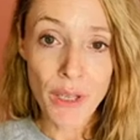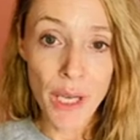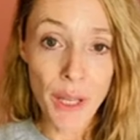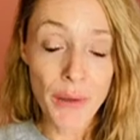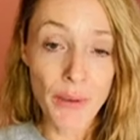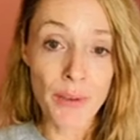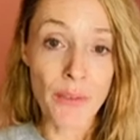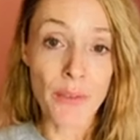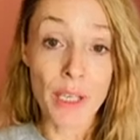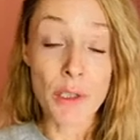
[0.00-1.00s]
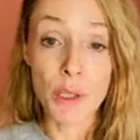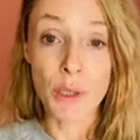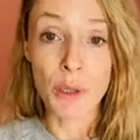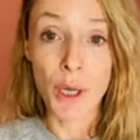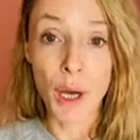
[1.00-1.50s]
And this
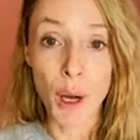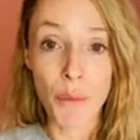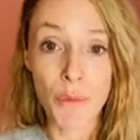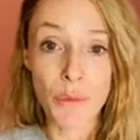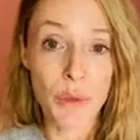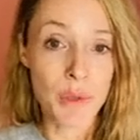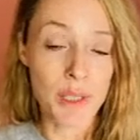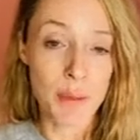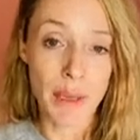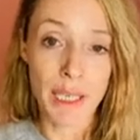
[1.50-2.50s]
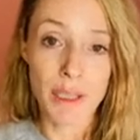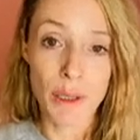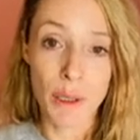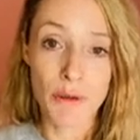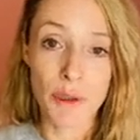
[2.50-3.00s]
sensation will dissipate
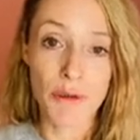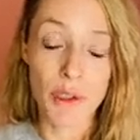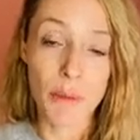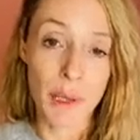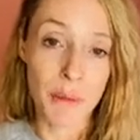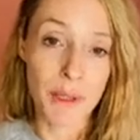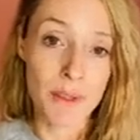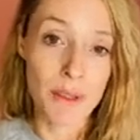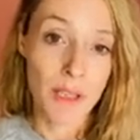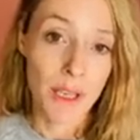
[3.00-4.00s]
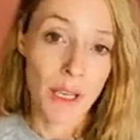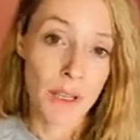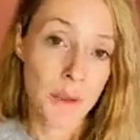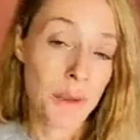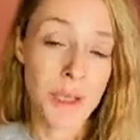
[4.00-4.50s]
after a few moments.
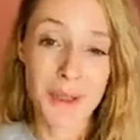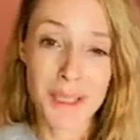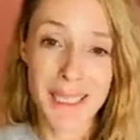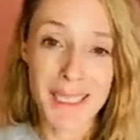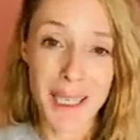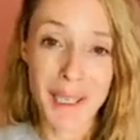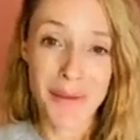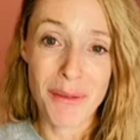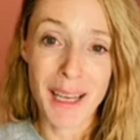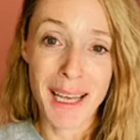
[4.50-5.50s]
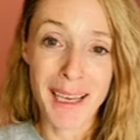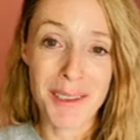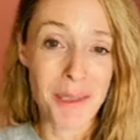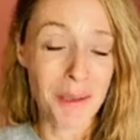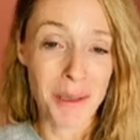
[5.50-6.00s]
You're totally safe
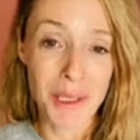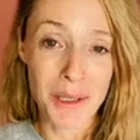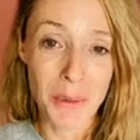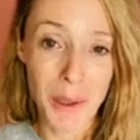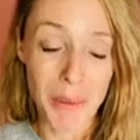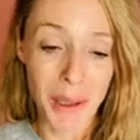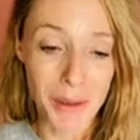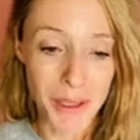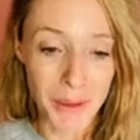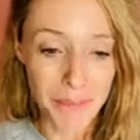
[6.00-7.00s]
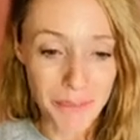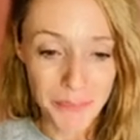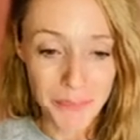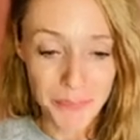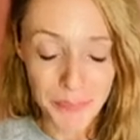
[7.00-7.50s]
and you don't need to worry about it.
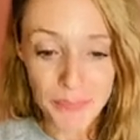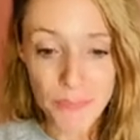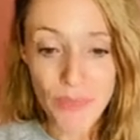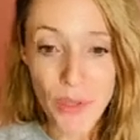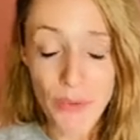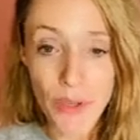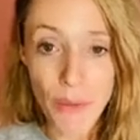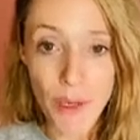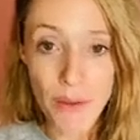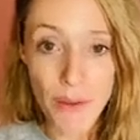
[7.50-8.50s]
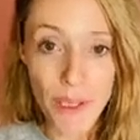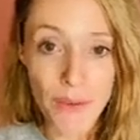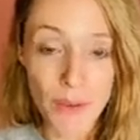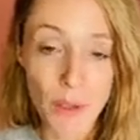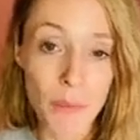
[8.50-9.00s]
So So other
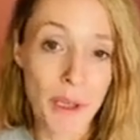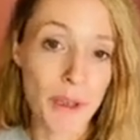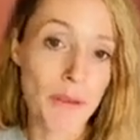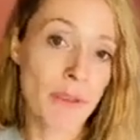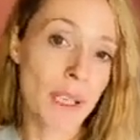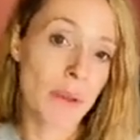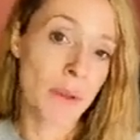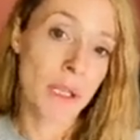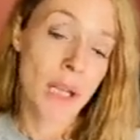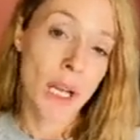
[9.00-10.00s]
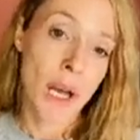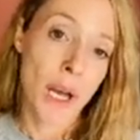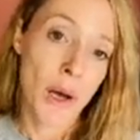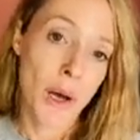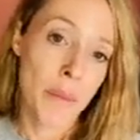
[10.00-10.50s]
things that you might feel
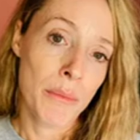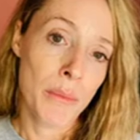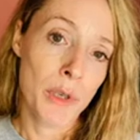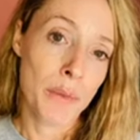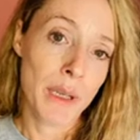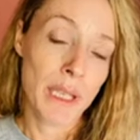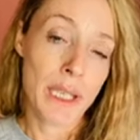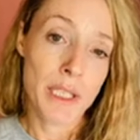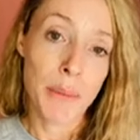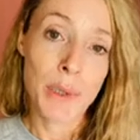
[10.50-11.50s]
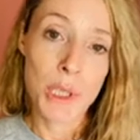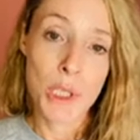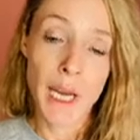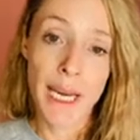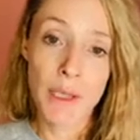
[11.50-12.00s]
would be a temperature
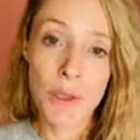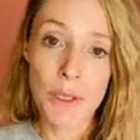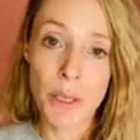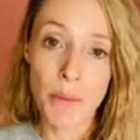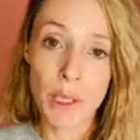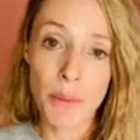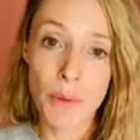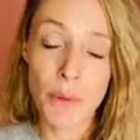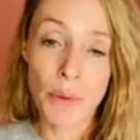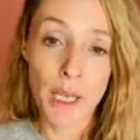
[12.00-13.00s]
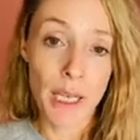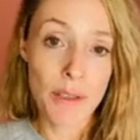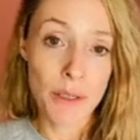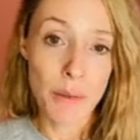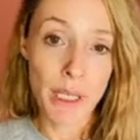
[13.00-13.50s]
change. Some people
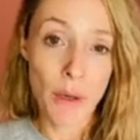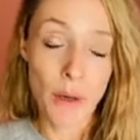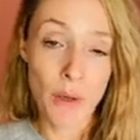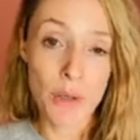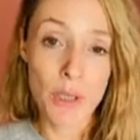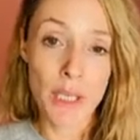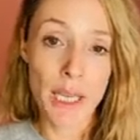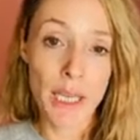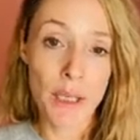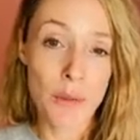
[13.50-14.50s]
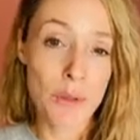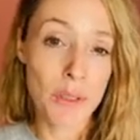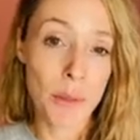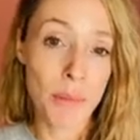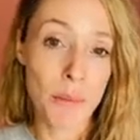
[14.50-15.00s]
get really hot, and
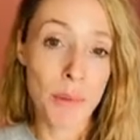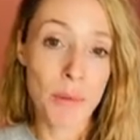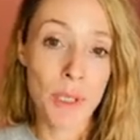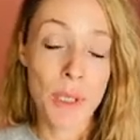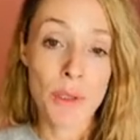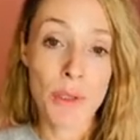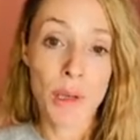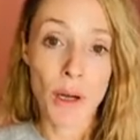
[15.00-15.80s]
also some people do